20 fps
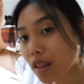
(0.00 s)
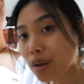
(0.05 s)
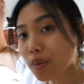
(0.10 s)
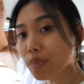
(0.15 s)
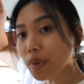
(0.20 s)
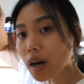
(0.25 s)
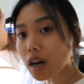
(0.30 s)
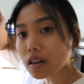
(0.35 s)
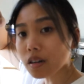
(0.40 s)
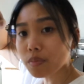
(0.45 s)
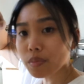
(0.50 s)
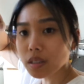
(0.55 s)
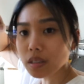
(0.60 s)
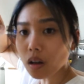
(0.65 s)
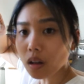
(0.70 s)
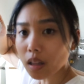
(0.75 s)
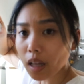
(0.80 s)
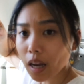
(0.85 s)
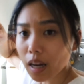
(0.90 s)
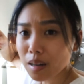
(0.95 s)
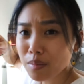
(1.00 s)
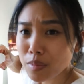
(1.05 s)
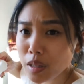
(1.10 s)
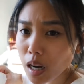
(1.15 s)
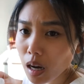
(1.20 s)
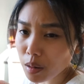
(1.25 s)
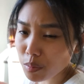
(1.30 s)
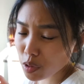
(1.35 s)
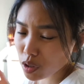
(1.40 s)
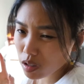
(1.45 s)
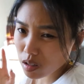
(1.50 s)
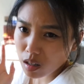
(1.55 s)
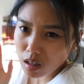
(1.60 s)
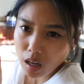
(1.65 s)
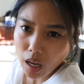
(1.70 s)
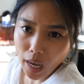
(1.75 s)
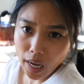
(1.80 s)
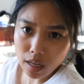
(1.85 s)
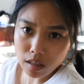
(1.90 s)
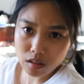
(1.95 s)
the bottom is all hemmed. I'm just
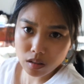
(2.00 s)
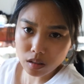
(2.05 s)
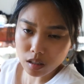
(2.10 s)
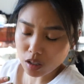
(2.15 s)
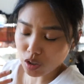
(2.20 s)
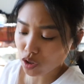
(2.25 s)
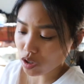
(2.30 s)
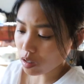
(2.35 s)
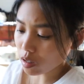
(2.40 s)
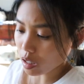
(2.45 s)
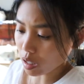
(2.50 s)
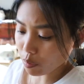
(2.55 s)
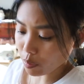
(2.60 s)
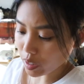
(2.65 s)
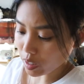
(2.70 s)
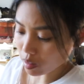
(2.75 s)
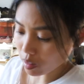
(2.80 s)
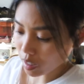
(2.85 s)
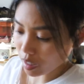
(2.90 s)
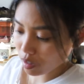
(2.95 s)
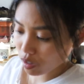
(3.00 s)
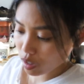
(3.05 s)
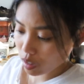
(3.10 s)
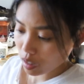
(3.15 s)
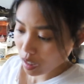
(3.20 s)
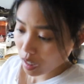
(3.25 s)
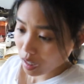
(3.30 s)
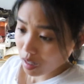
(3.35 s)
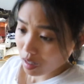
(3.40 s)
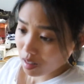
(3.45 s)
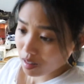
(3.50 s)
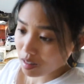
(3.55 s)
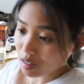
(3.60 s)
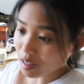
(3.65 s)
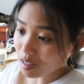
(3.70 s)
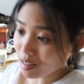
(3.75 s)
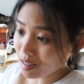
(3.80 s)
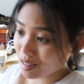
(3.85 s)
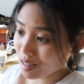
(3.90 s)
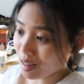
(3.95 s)
gonna hand stitch it a bit later
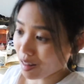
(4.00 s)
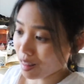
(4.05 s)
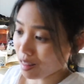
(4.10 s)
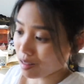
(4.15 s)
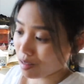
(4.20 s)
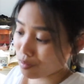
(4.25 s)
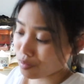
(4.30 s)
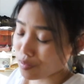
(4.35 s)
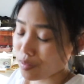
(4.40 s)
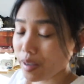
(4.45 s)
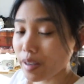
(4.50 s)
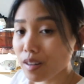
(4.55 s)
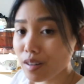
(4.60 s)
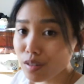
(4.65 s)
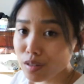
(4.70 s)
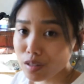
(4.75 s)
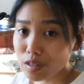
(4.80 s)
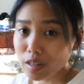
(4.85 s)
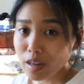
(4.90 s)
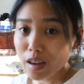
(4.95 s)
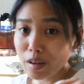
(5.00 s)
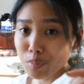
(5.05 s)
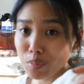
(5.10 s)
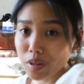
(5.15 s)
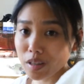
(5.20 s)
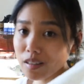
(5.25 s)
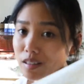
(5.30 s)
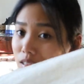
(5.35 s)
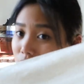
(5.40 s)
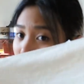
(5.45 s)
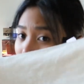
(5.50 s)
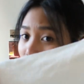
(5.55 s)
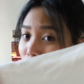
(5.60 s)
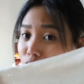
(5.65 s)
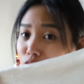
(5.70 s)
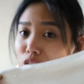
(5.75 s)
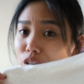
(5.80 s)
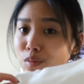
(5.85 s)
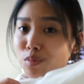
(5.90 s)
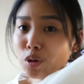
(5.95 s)
since the final step is
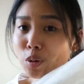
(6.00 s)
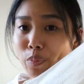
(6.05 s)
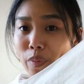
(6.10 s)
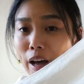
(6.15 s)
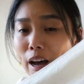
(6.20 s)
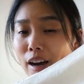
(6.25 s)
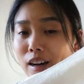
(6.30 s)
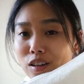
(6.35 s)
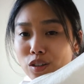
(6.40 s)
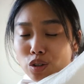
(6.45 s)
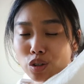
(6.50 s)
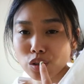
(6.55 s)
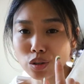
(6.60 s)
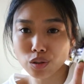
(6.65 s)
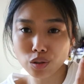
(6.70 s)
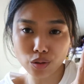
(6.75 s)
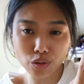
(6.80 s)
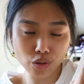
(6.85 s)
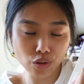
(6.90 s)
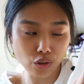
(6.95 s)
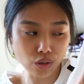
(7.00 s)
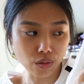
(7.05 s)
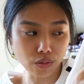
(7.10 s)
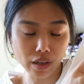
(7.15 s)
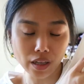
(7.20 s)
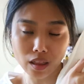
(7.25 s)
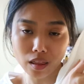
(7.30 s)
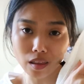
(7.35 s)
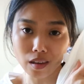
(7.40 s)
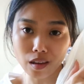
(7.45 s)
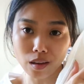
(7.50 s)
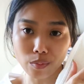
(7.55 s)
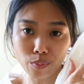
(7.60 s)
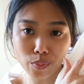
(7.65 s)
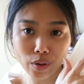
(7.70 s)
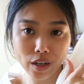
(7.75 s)
here. We're back to doing the